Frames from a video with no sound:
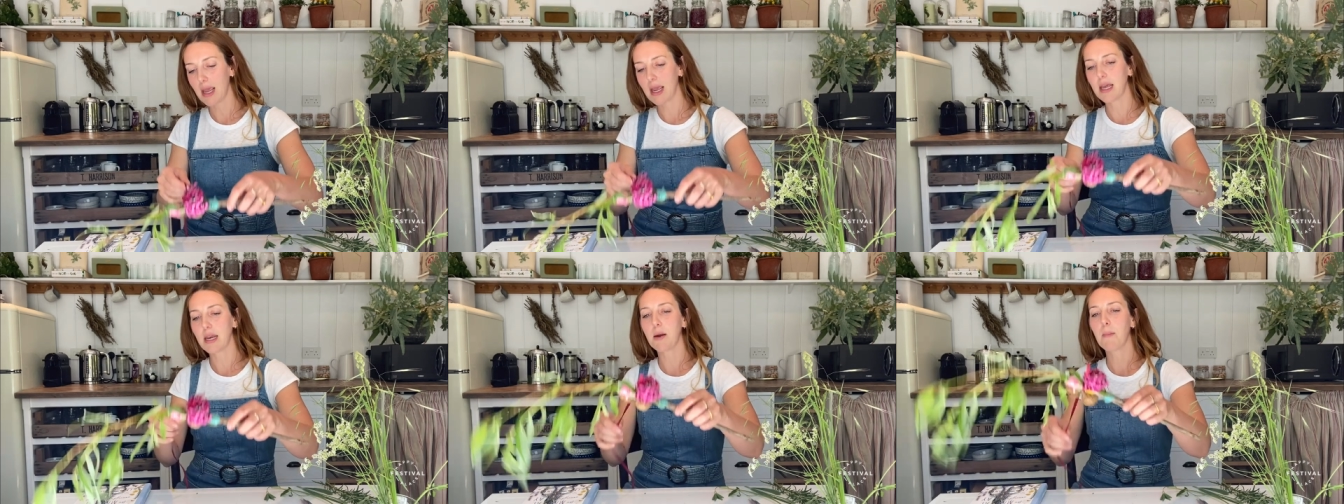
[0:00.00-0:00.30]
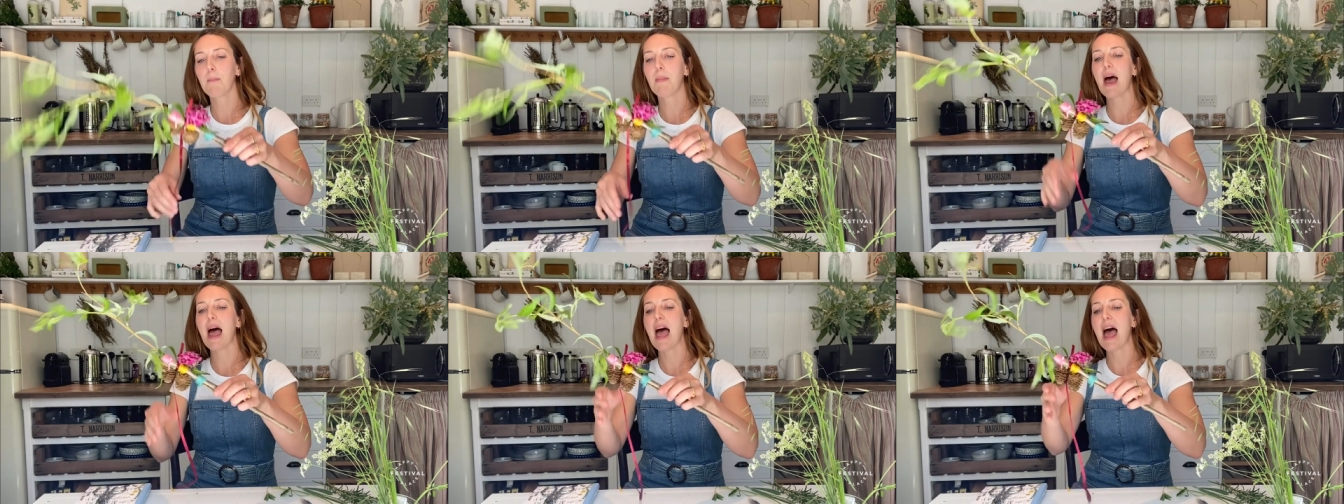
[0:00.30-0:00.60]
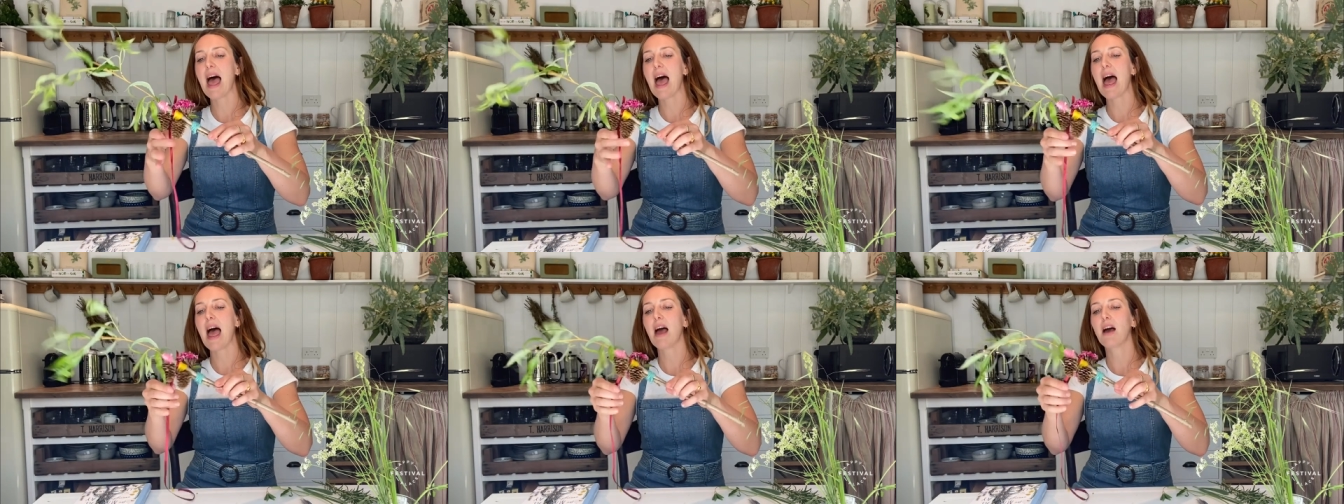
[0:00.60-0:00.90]
in a
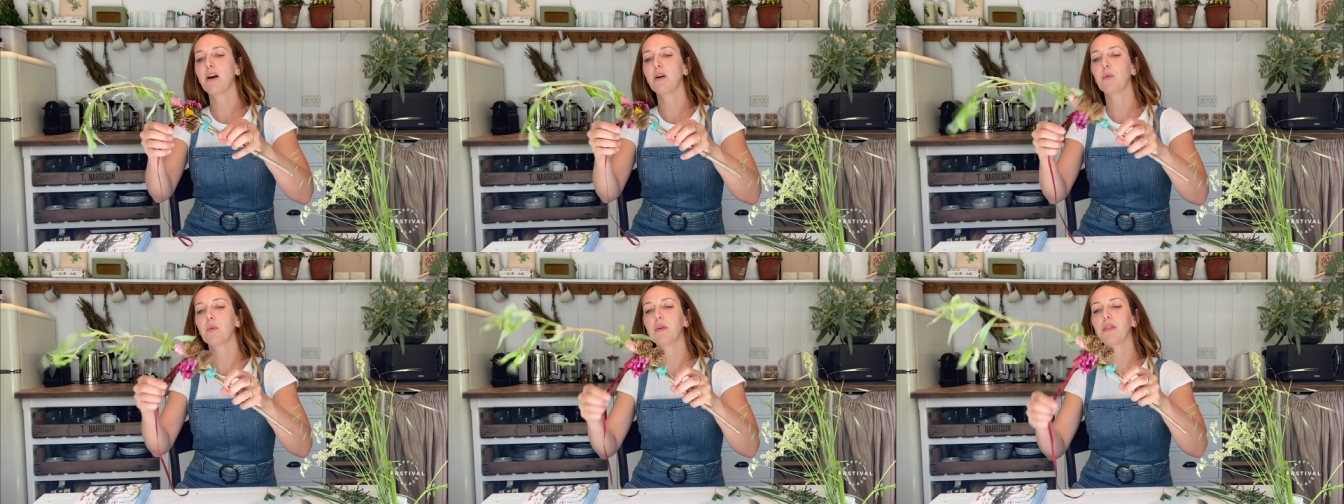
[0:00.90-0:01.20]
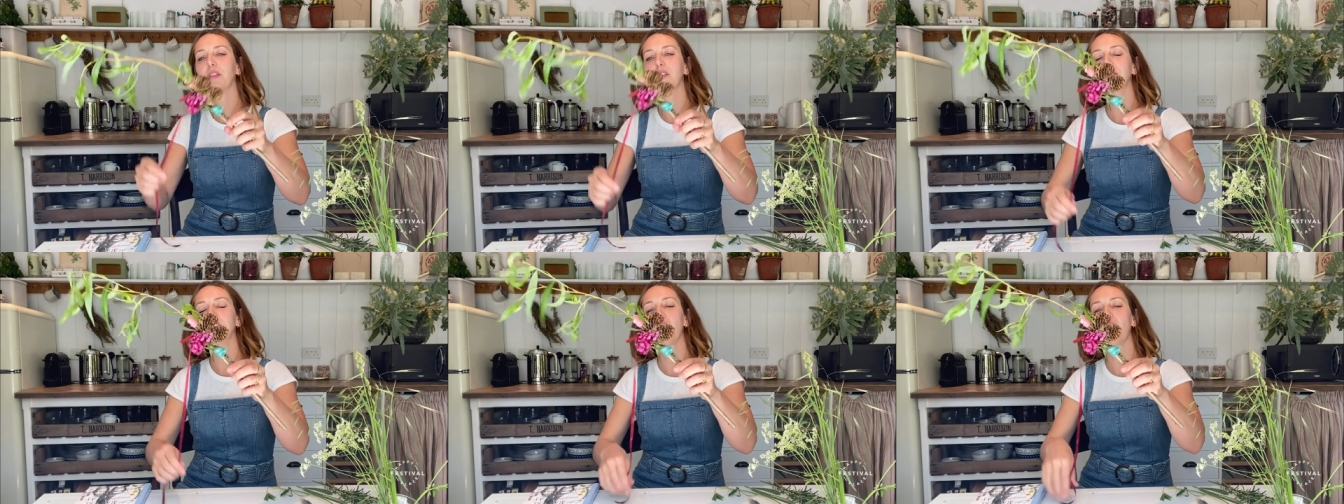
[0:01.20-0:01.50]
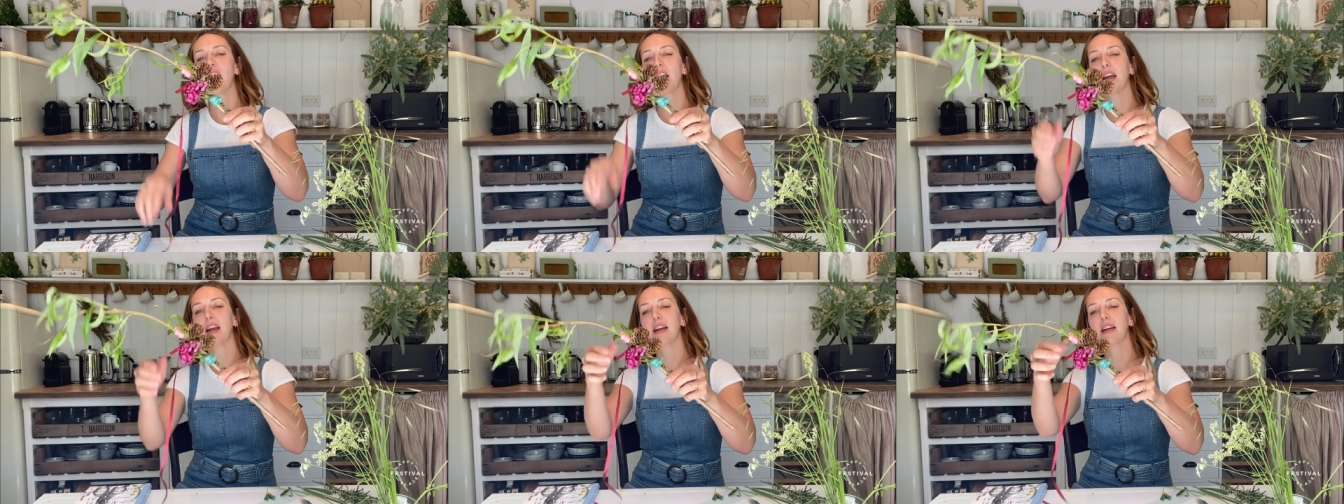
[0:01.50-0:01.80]
pair with the
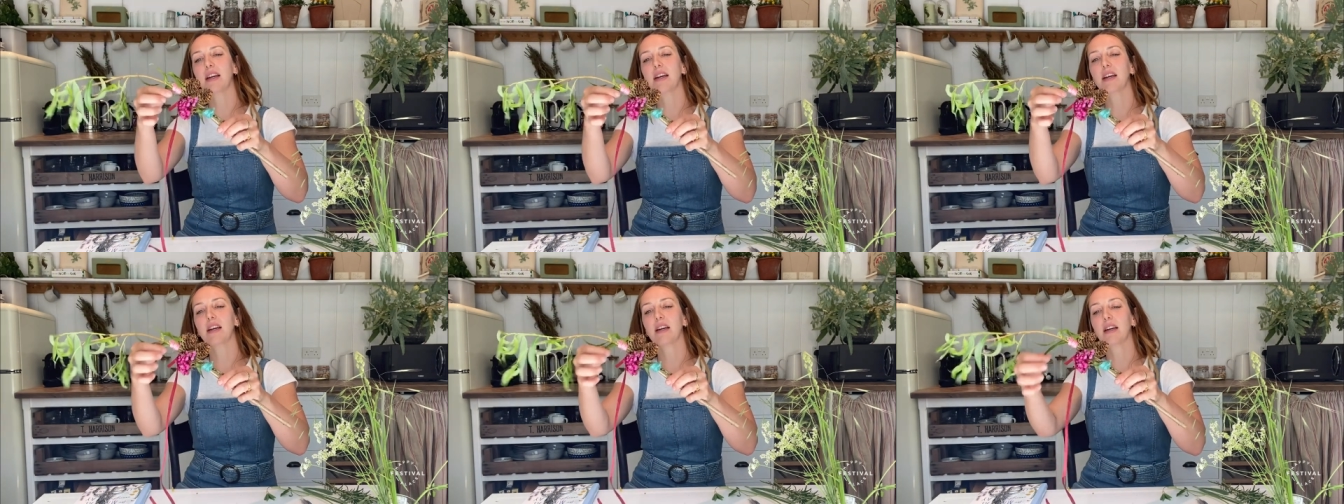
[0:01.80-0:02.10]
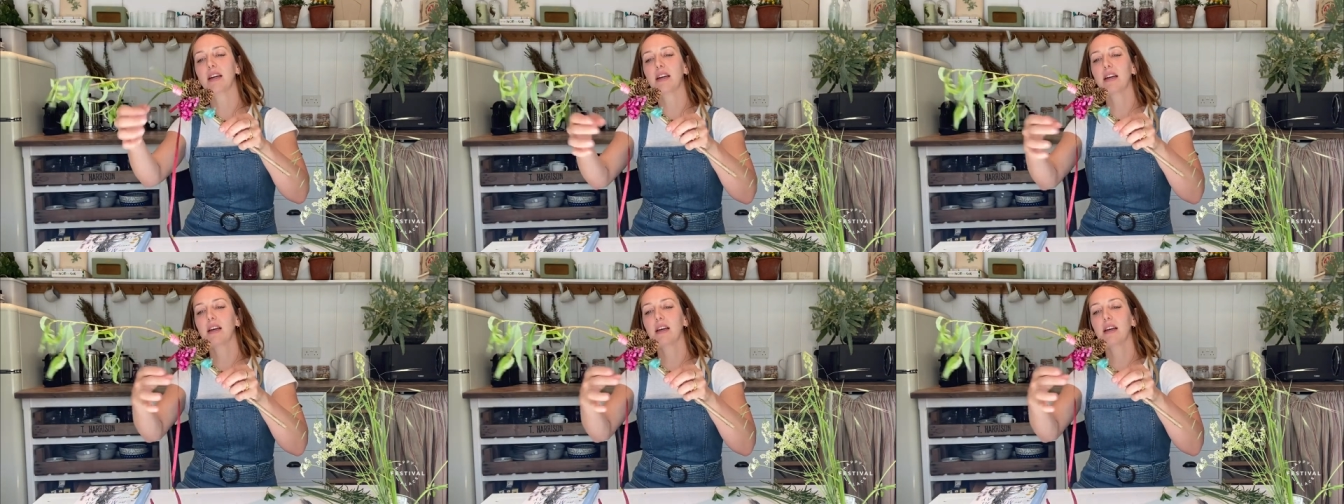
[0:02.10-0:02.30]
tying.